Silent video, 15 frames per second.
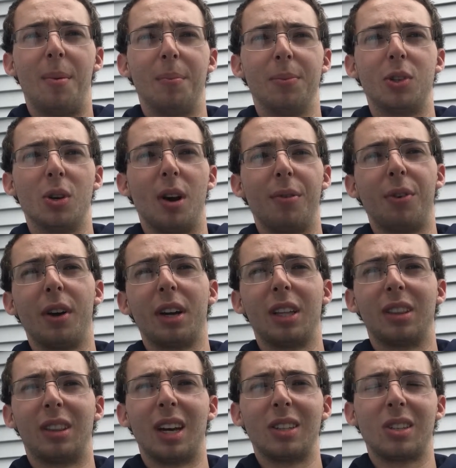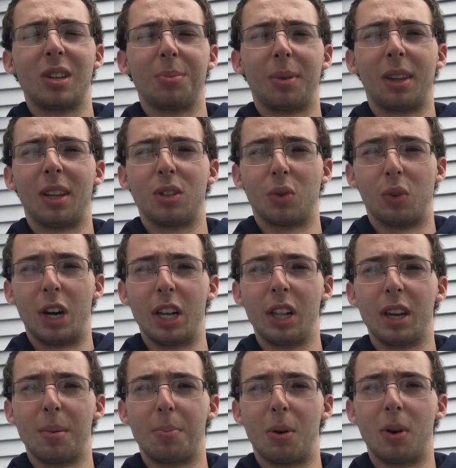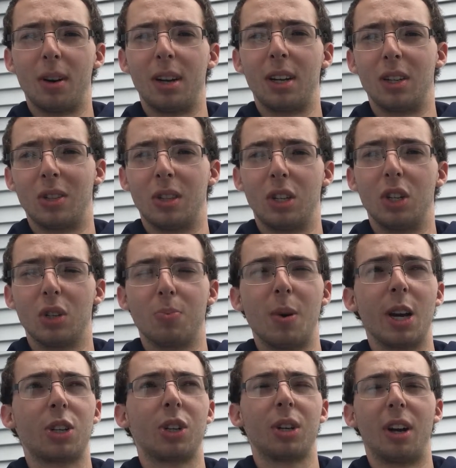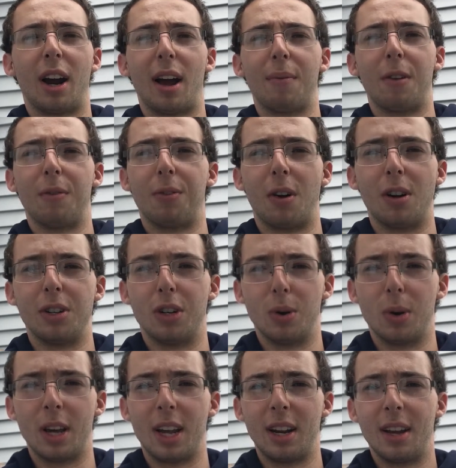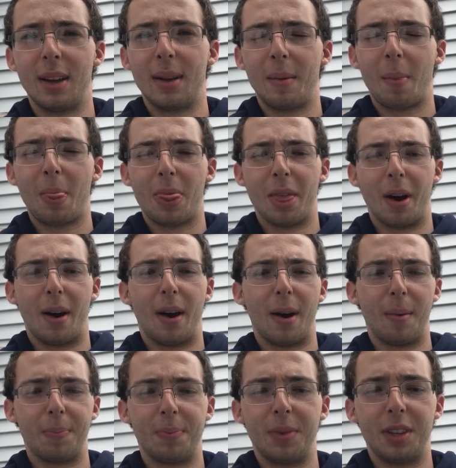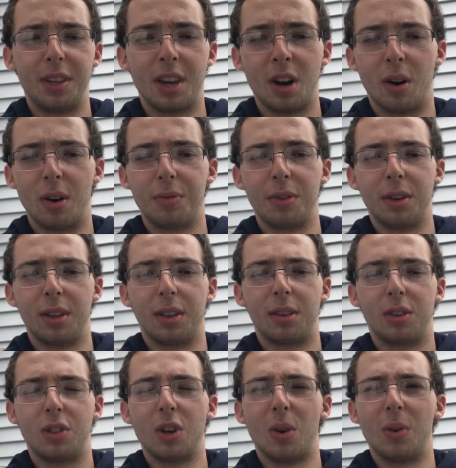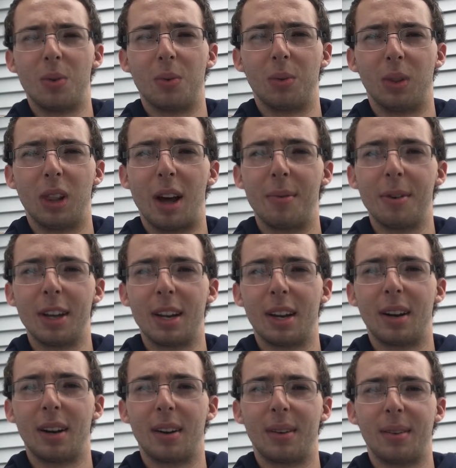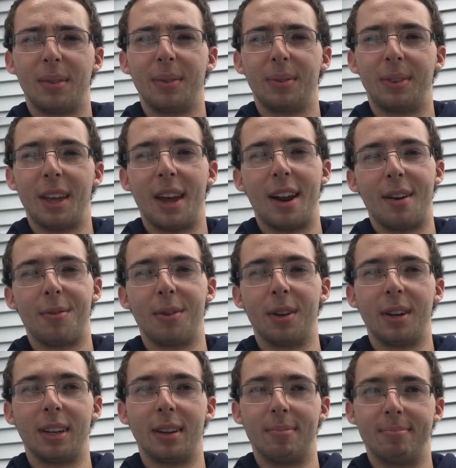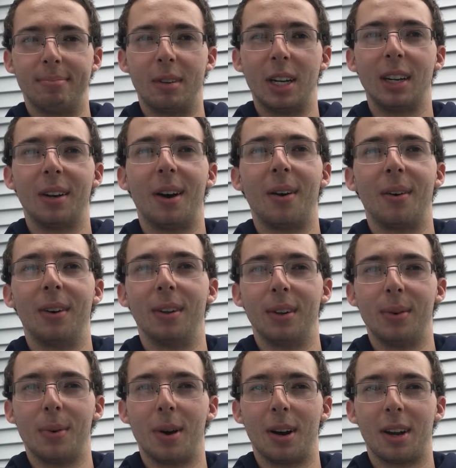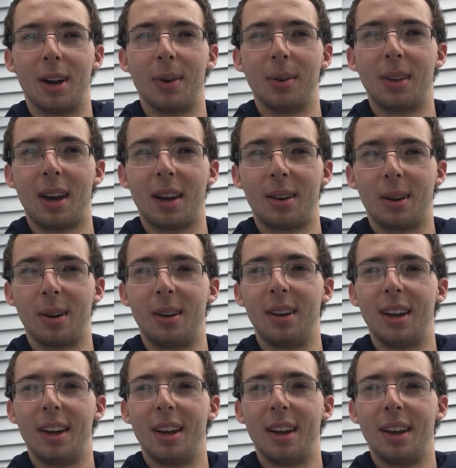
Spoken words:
So I feel like that's something that's really important, is to just make sure you're having fun doing it. If you don't love it, then I feel like it might not really work out that good.